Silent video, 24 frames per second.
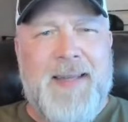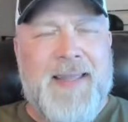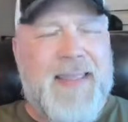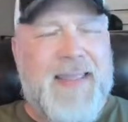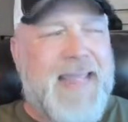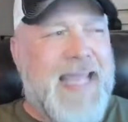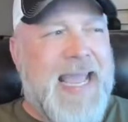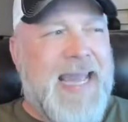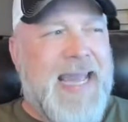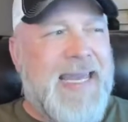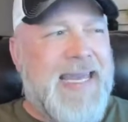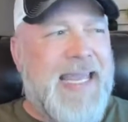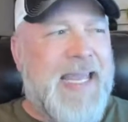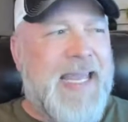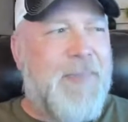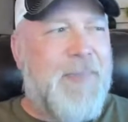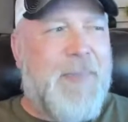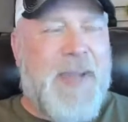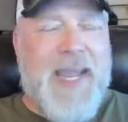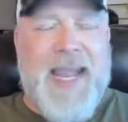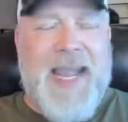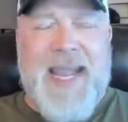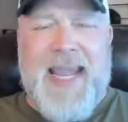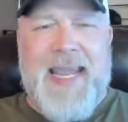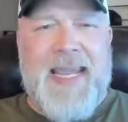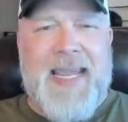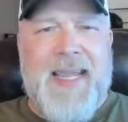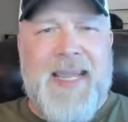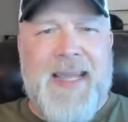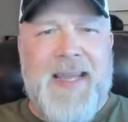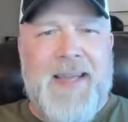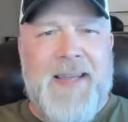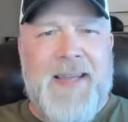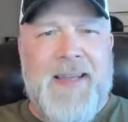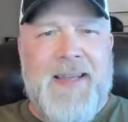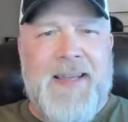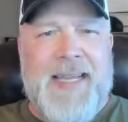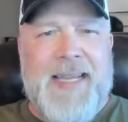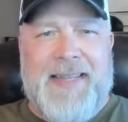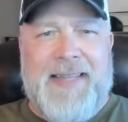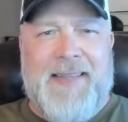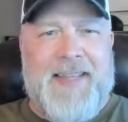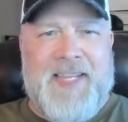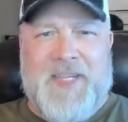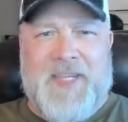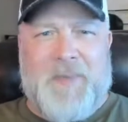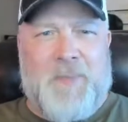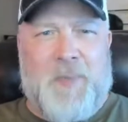The NDP in
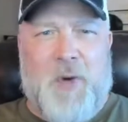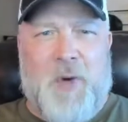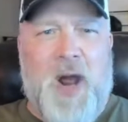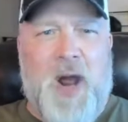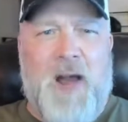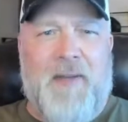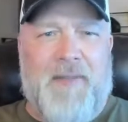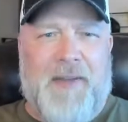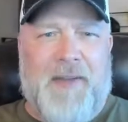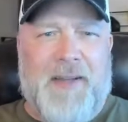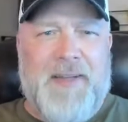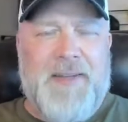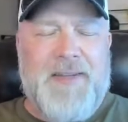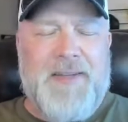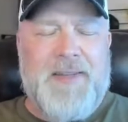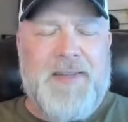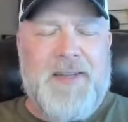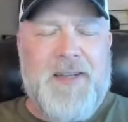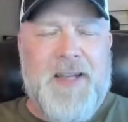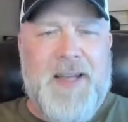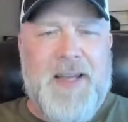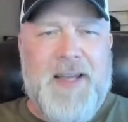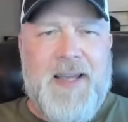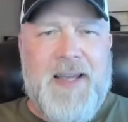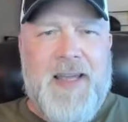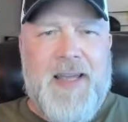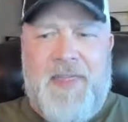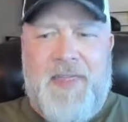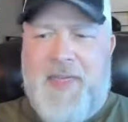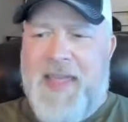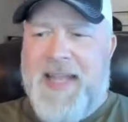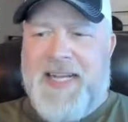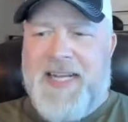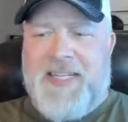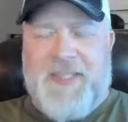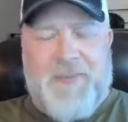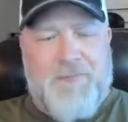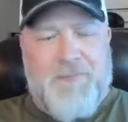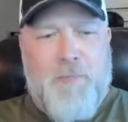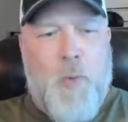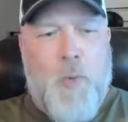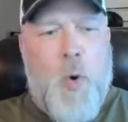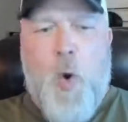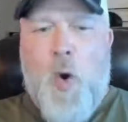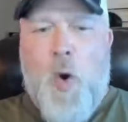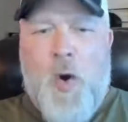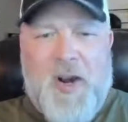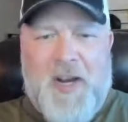this province thinks
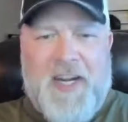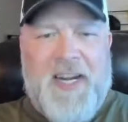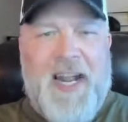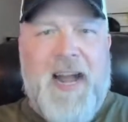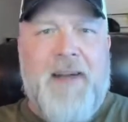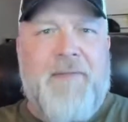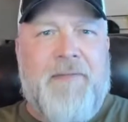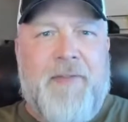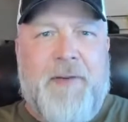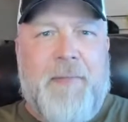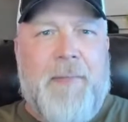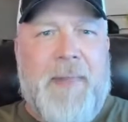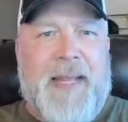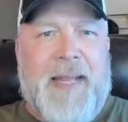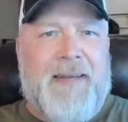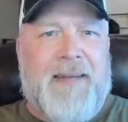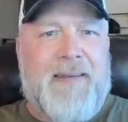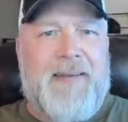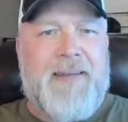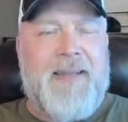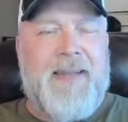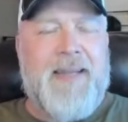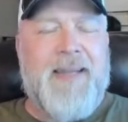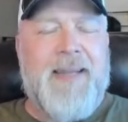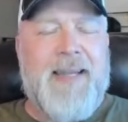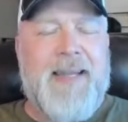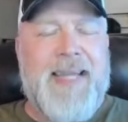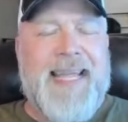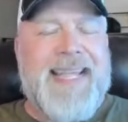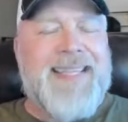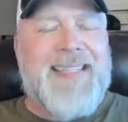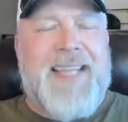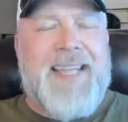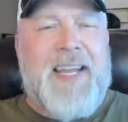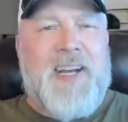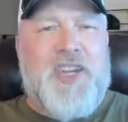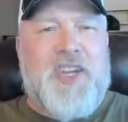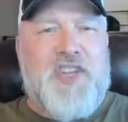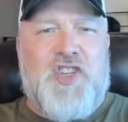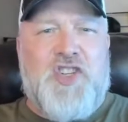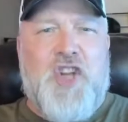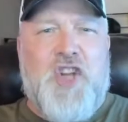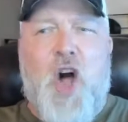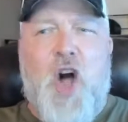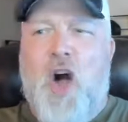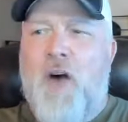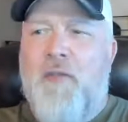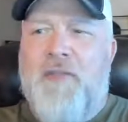more government is going to
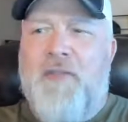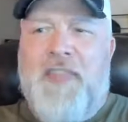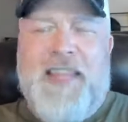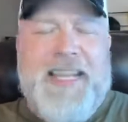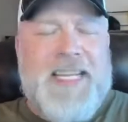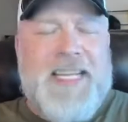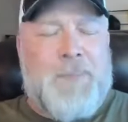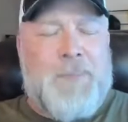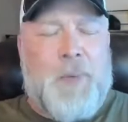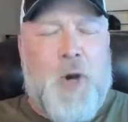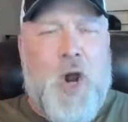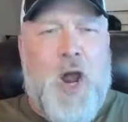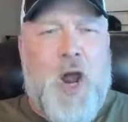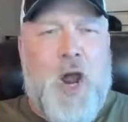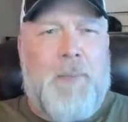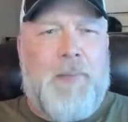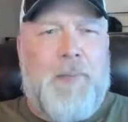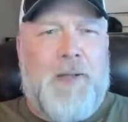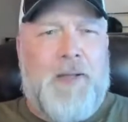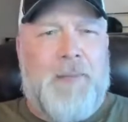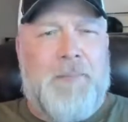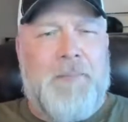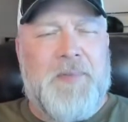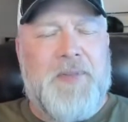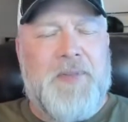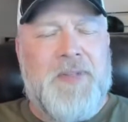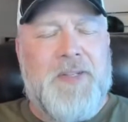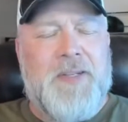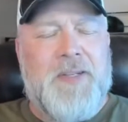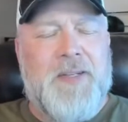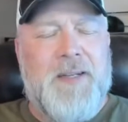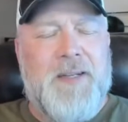solve these problems.